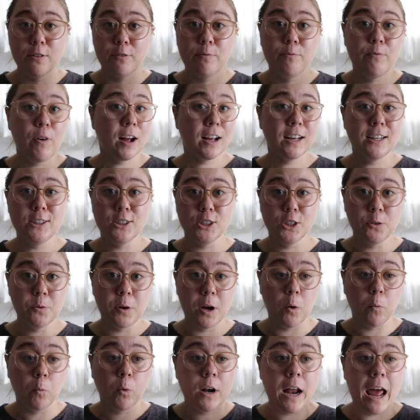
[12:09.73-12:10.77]
fucking do
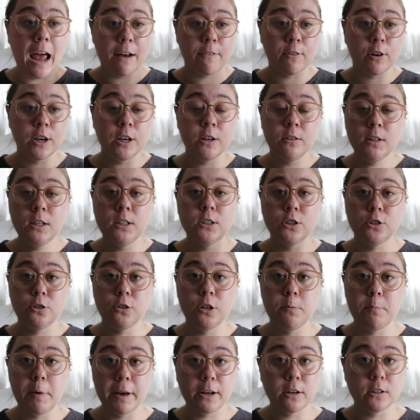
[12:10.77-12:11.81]
it. Whatever you need to do to
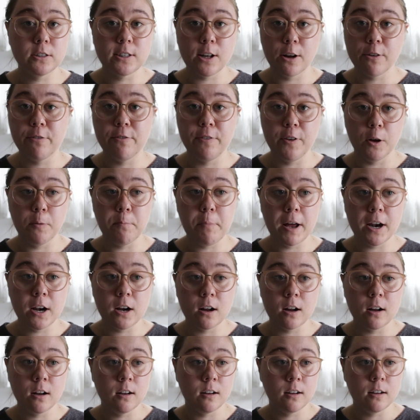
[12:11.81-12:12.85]
make yourself feel
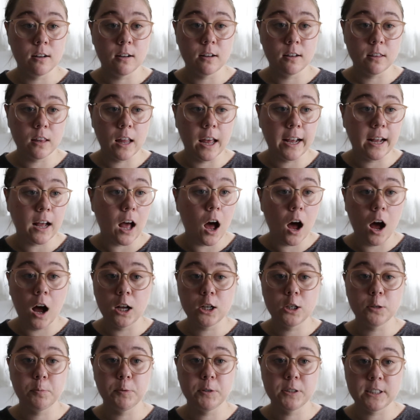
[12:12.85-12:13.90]
better, like
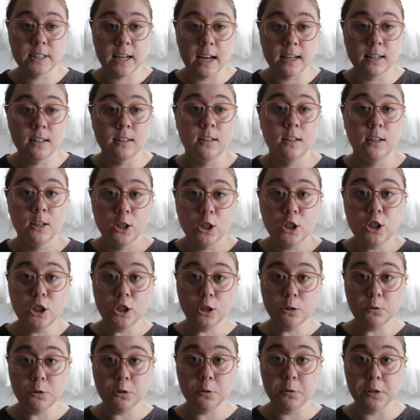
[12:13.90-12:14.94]
100%,
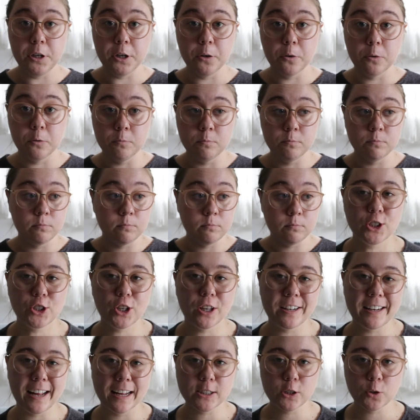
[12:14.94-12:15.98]
you do you. So
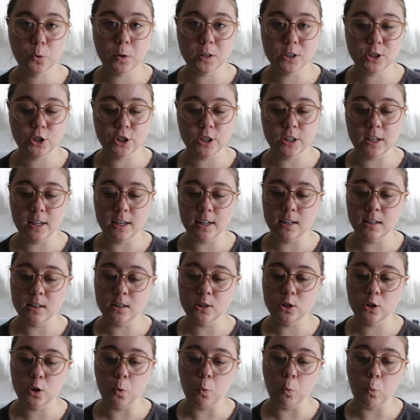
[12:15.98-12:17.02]
the next question
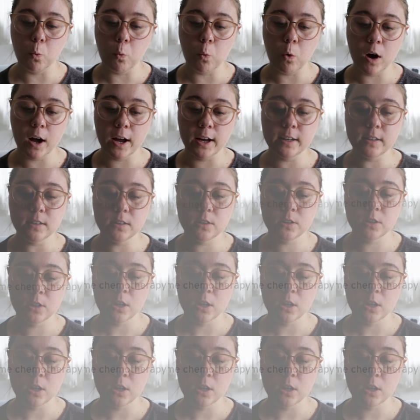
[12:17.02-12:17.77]
is, what